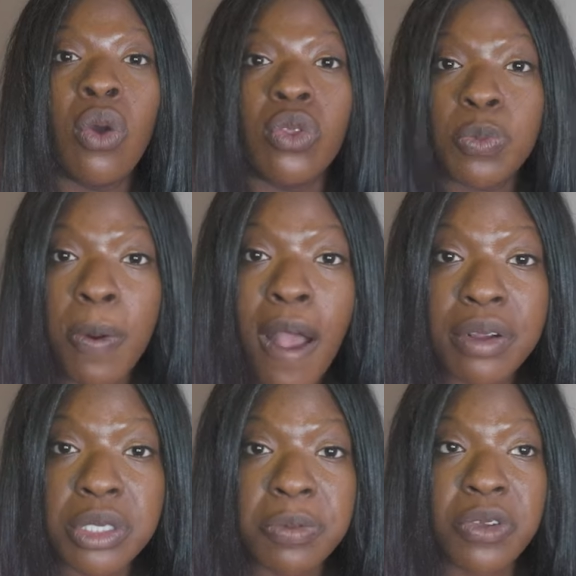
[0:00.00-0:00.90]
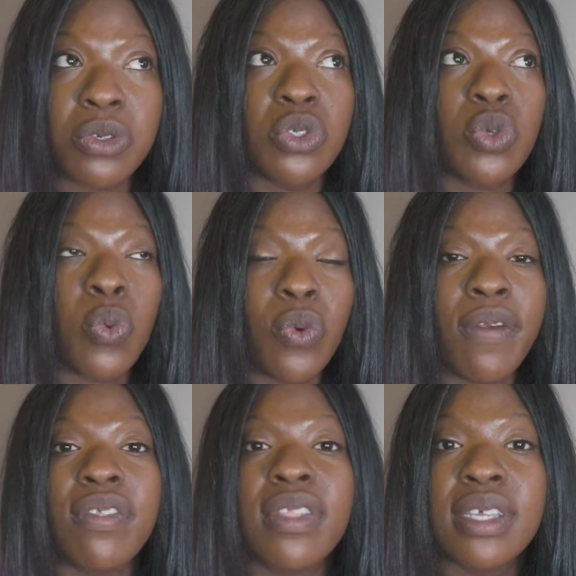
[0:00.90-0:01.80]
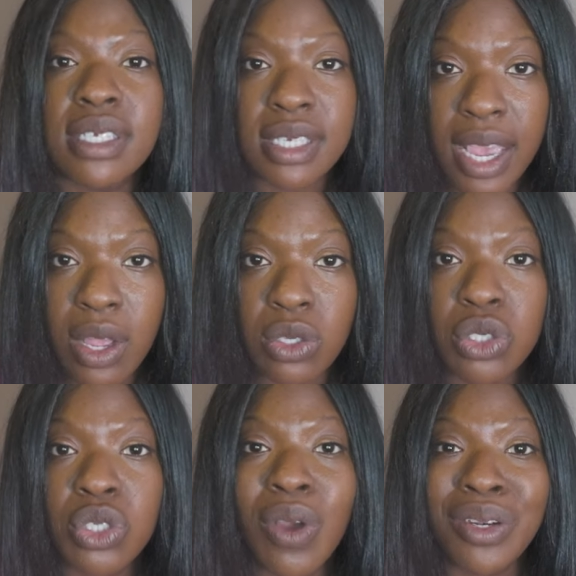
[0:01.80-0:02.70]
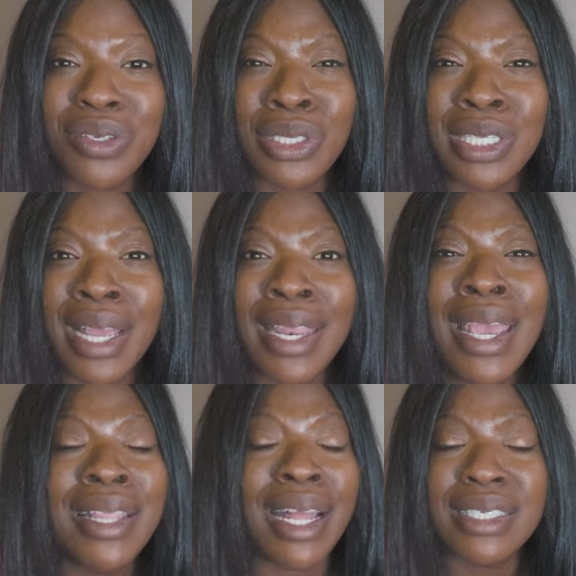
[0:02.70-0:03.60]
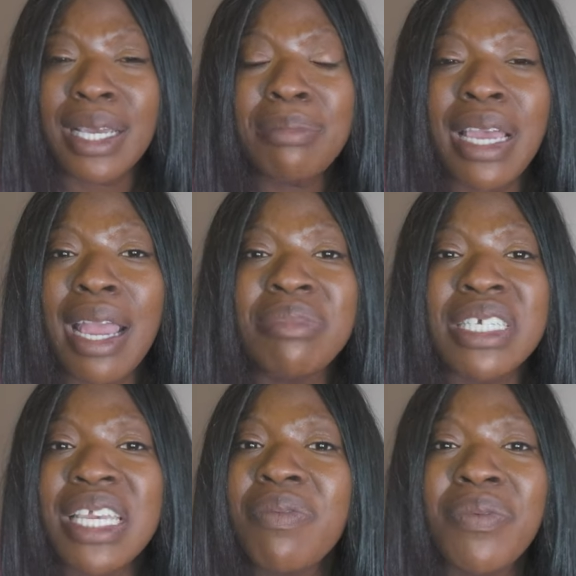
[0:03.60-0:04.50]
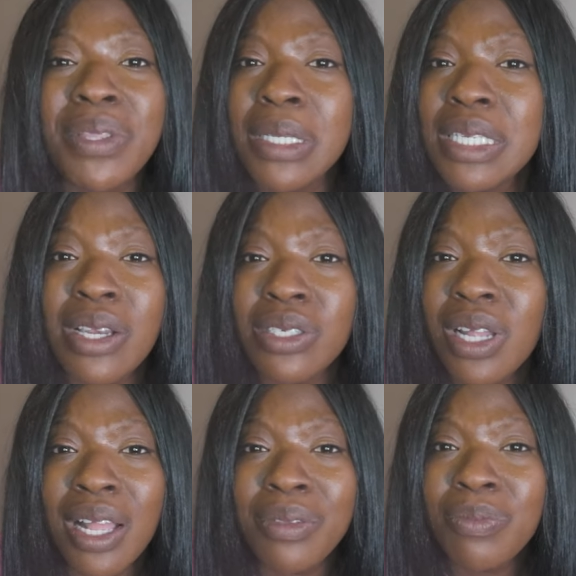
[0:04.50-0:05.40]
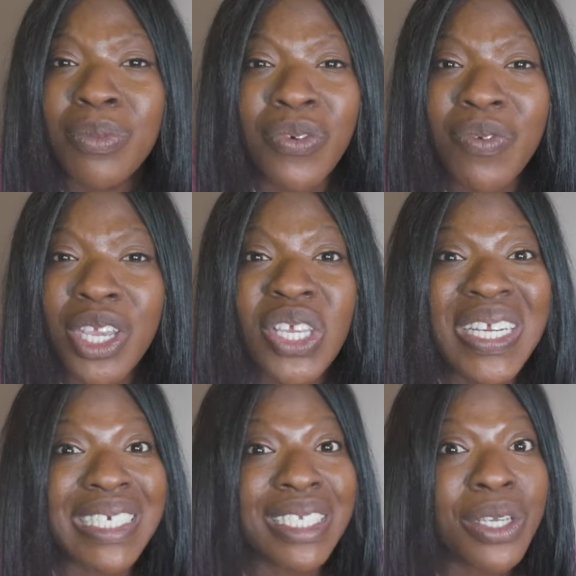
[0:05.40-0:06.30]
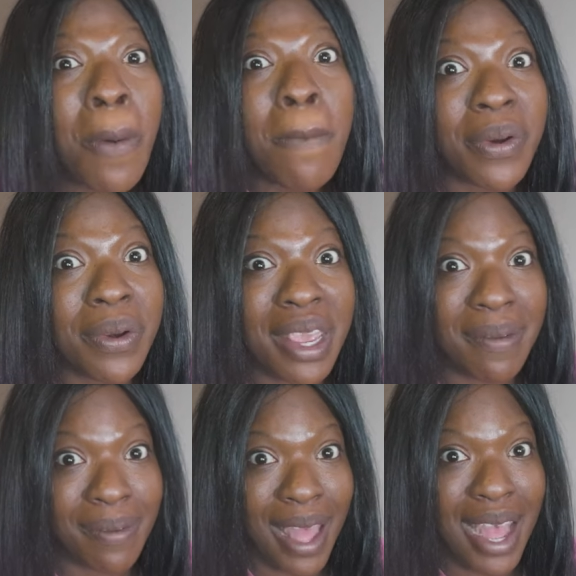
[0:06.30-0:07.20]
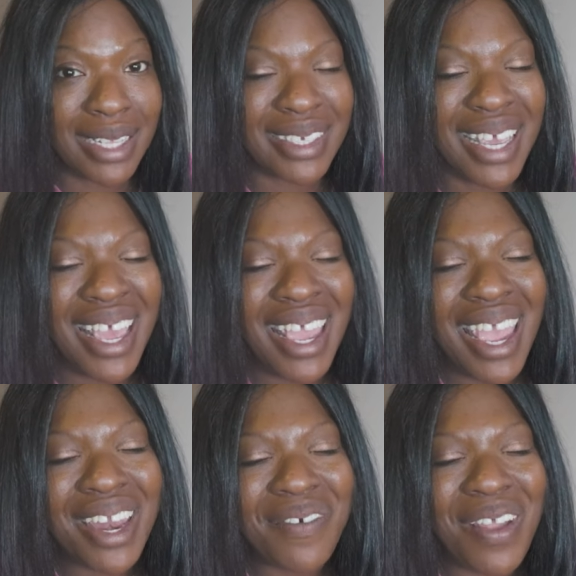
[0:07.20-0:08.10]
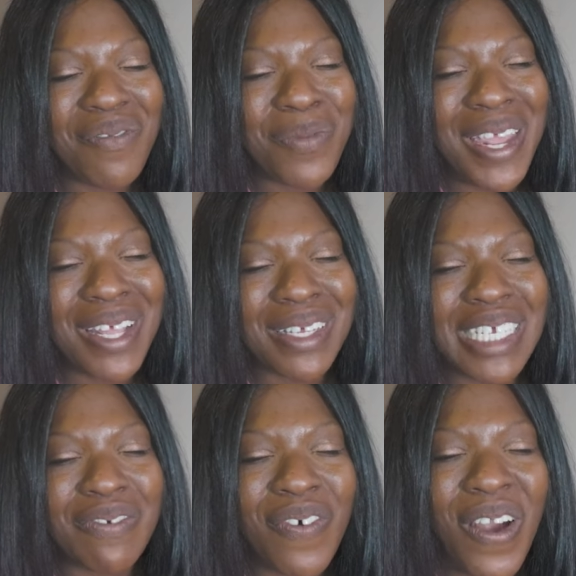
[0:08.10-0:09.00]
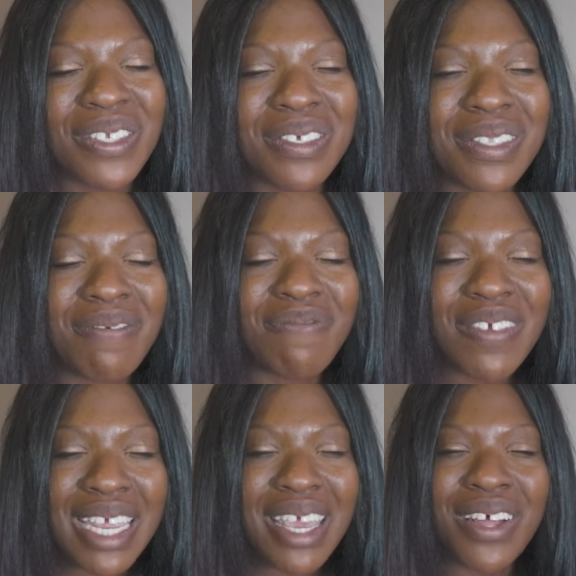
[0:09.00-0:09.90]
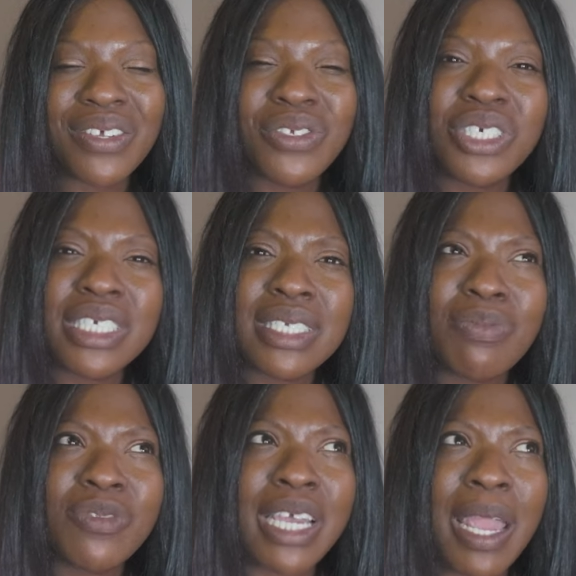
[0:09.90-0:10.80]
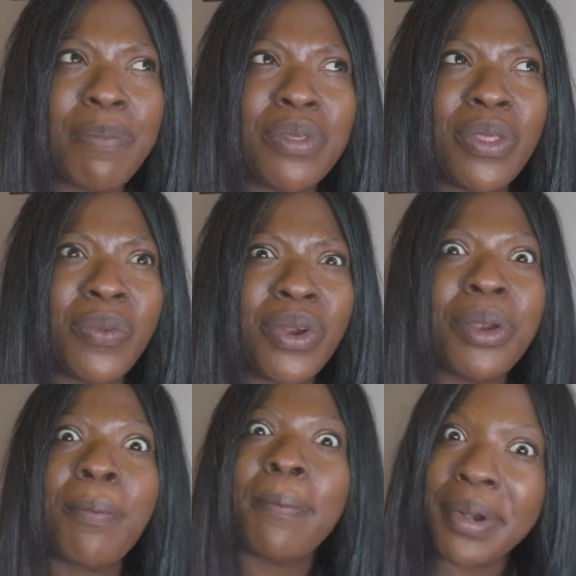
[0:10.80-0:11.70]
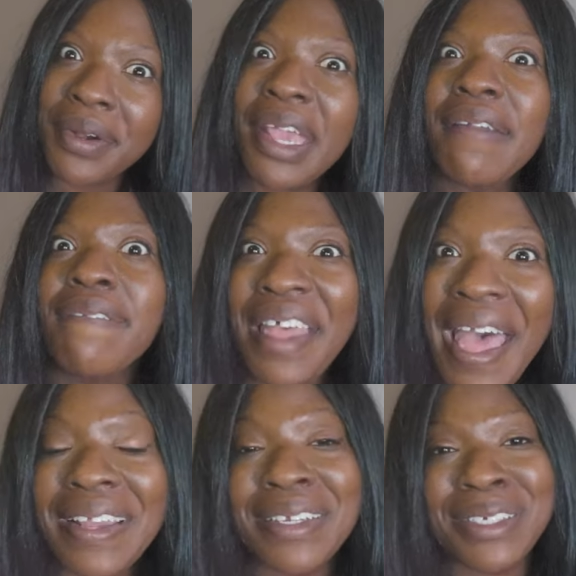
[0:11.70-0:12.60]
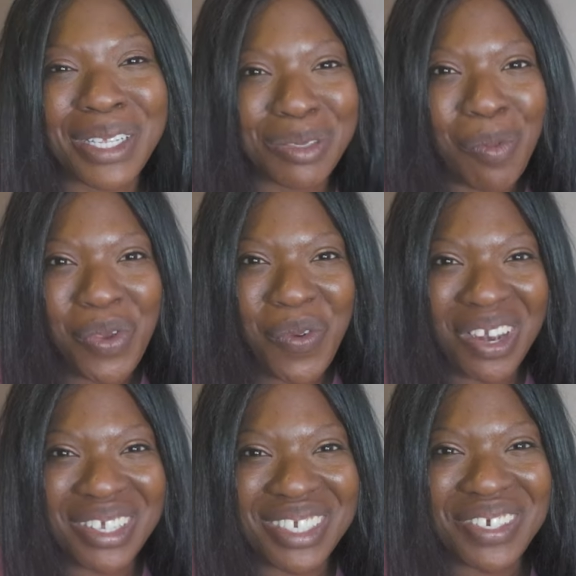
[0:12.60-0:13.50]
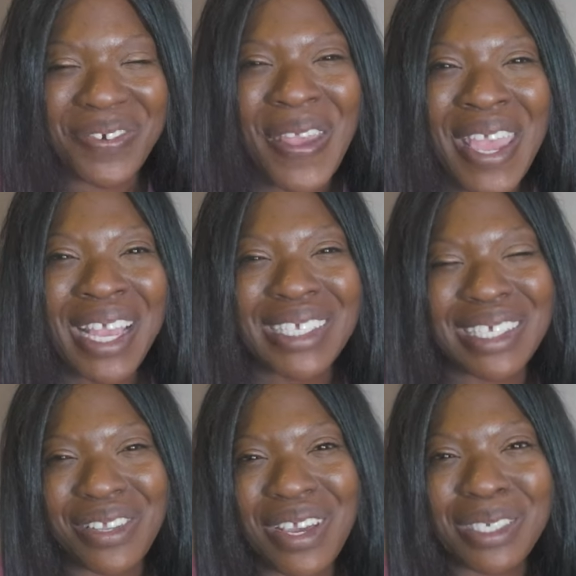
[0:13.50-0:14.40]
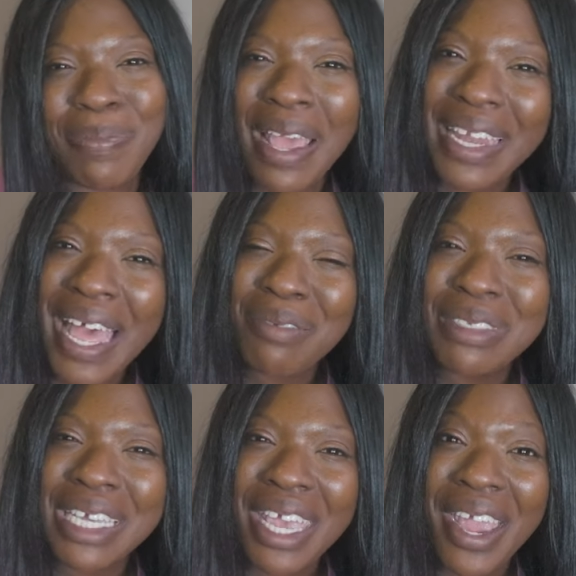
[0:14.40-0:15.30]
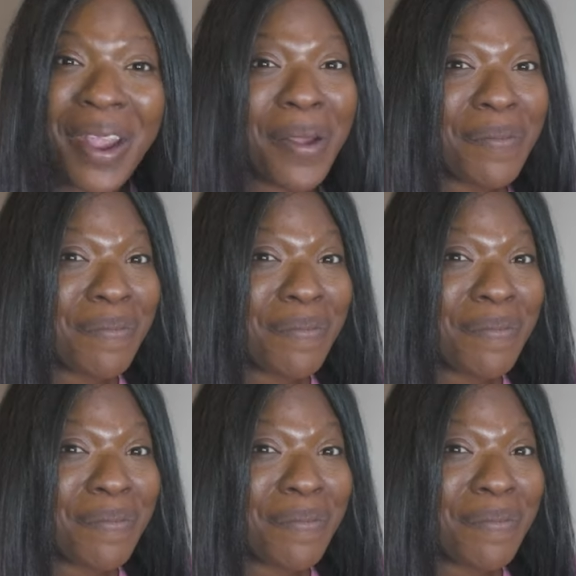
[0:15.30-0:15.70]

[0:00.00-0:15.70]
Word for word: or those progress photos with the scale so you understand that sometimes even when the scale's not moving, you're still burning fat. Anyway, if you made it this far to the video, just type in the word burning fat because that's what we want to do. And send you guys mad love. Take care.